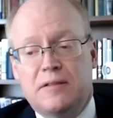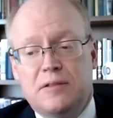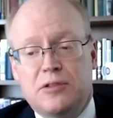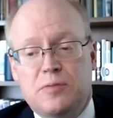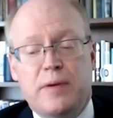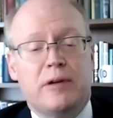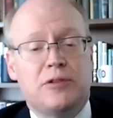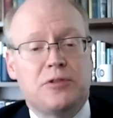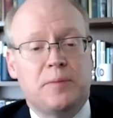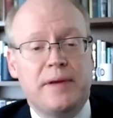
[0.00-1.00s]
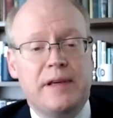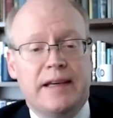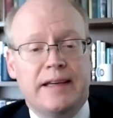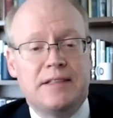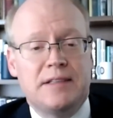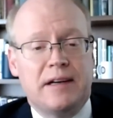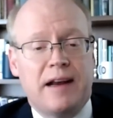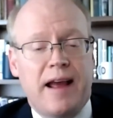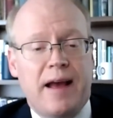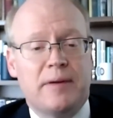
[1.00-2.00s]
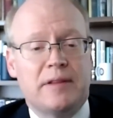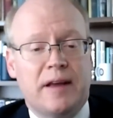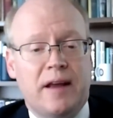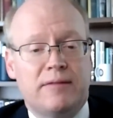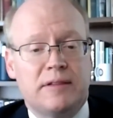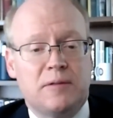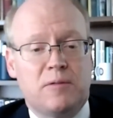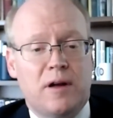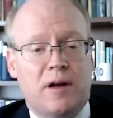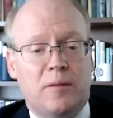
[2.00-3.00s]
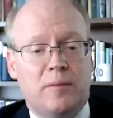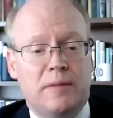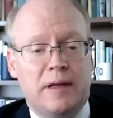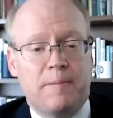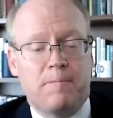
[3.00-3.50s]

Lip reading: spiritual beings that inhabit the heavenly realm